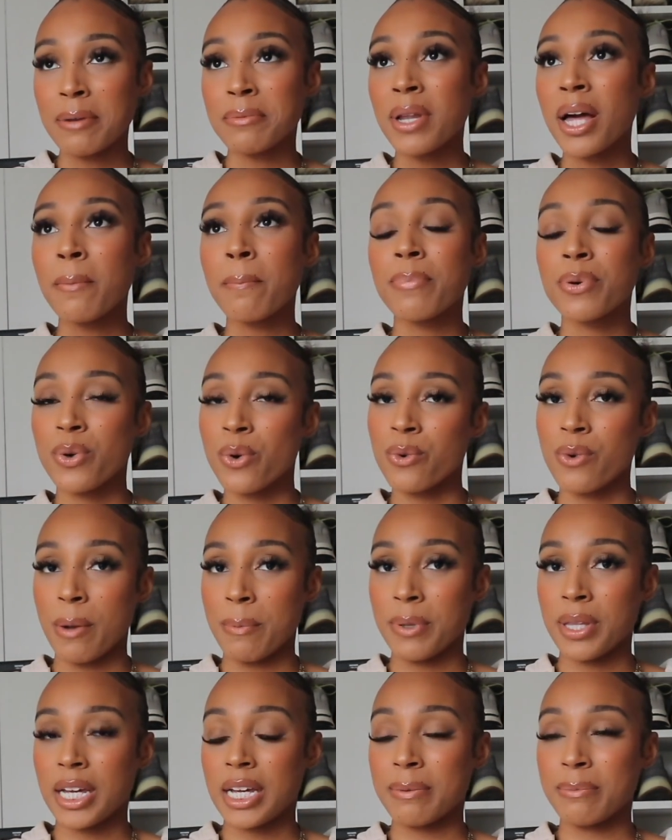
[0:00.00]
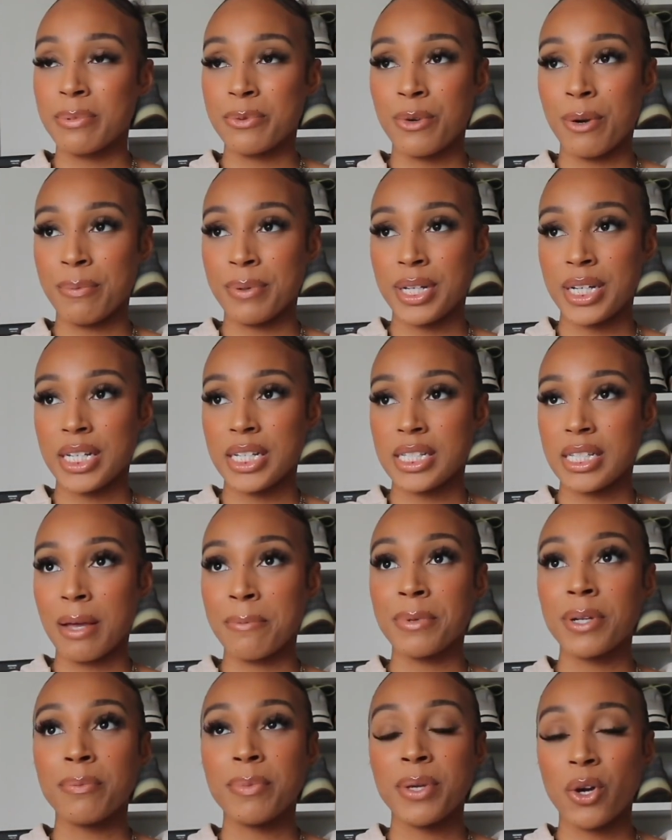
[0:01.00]
I'm not pro replicas.
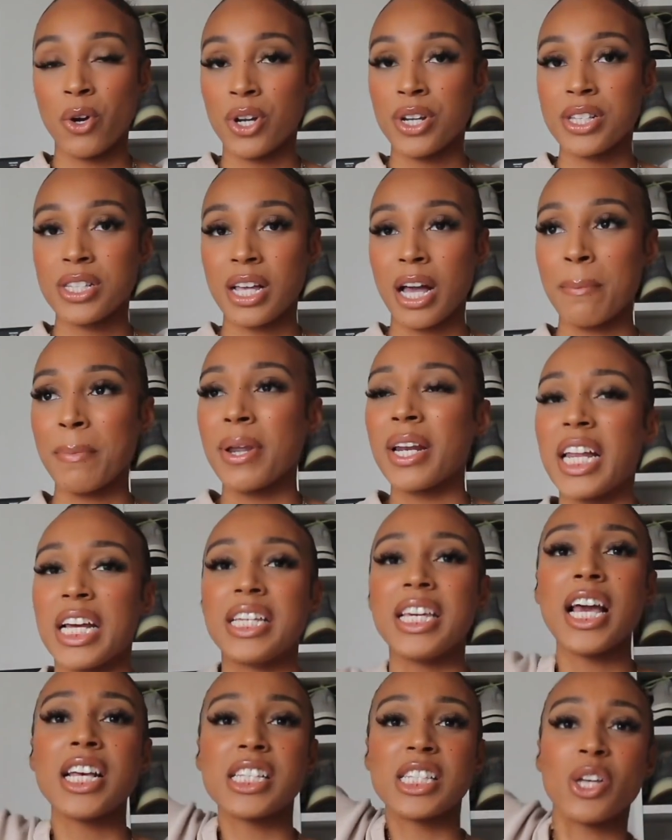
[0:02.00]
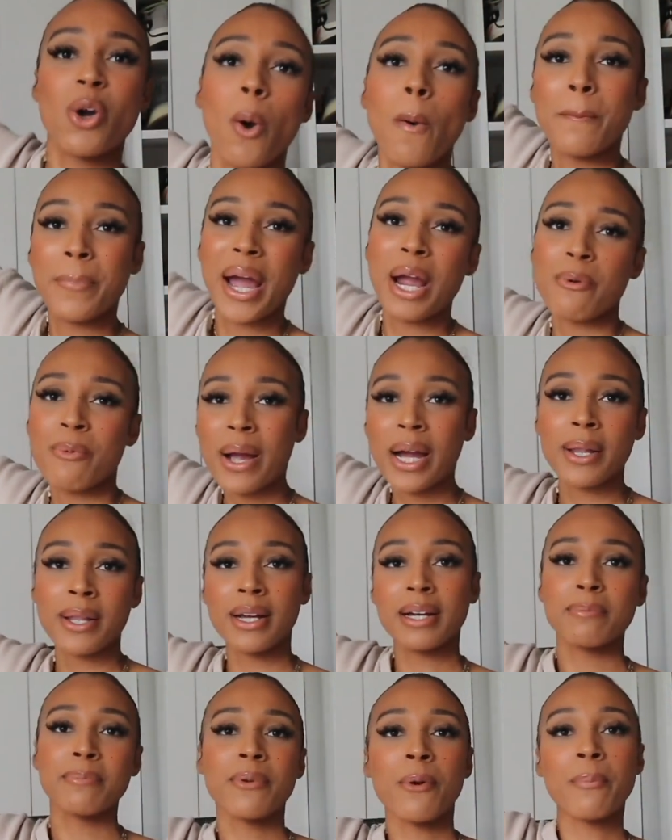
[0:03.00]
I'm gonna be honest. Like I'm not like yes, go buy
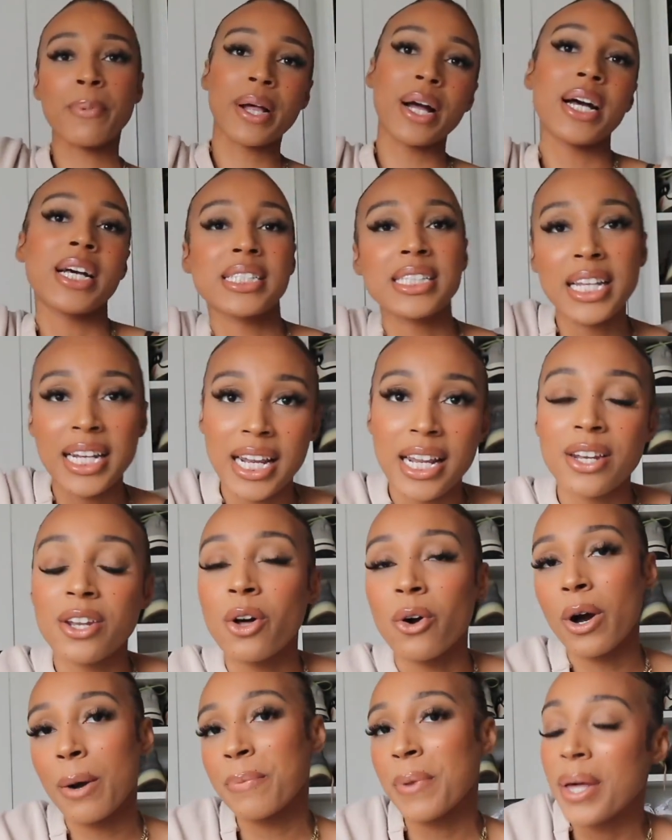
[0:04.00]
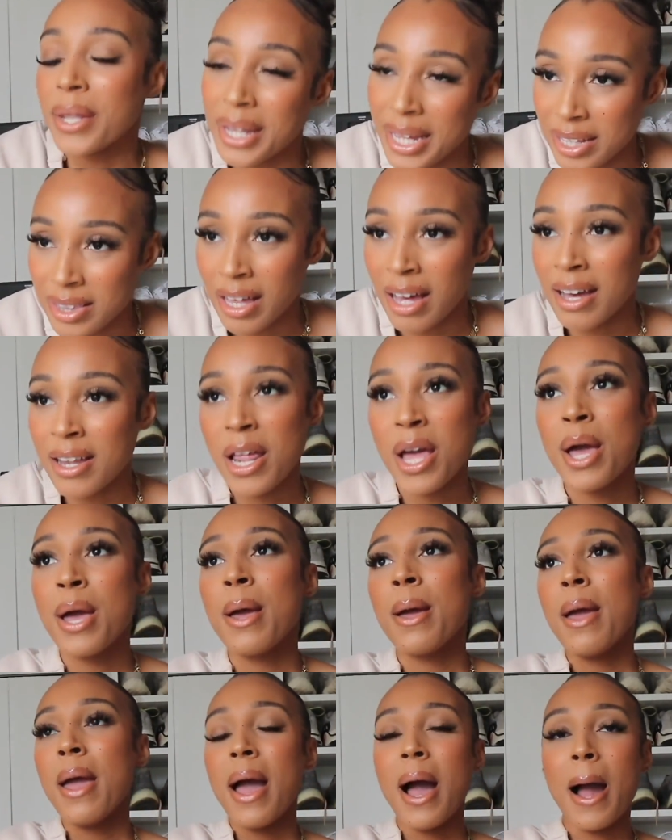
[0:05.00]
replicas. No, I'm not like that.
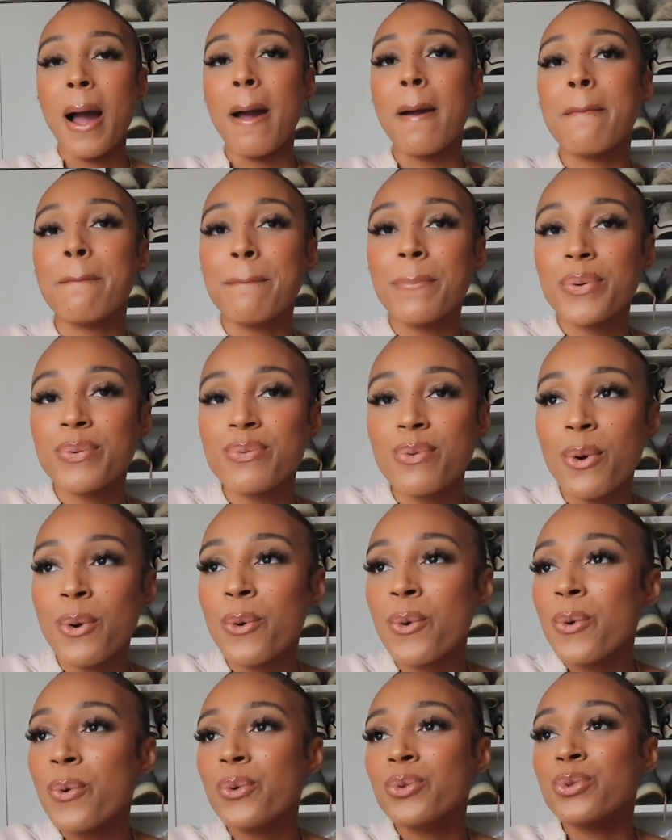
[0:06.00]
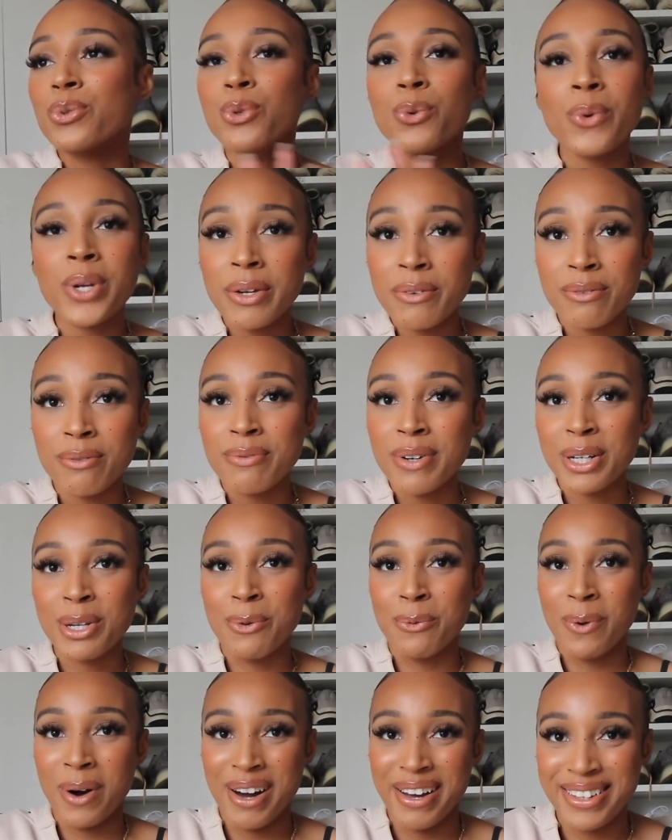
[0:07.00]
I'm pro do whatever the fuck
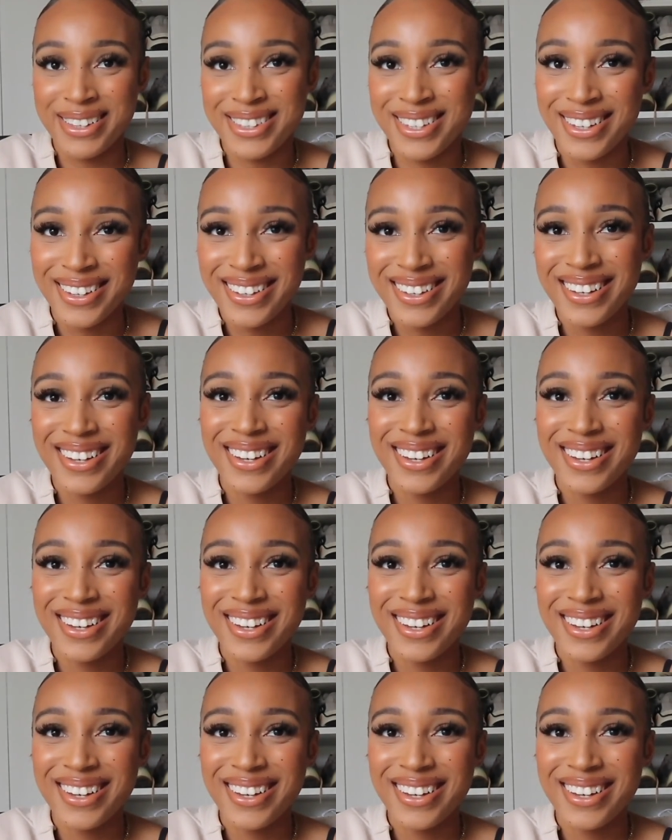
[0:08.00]
you want.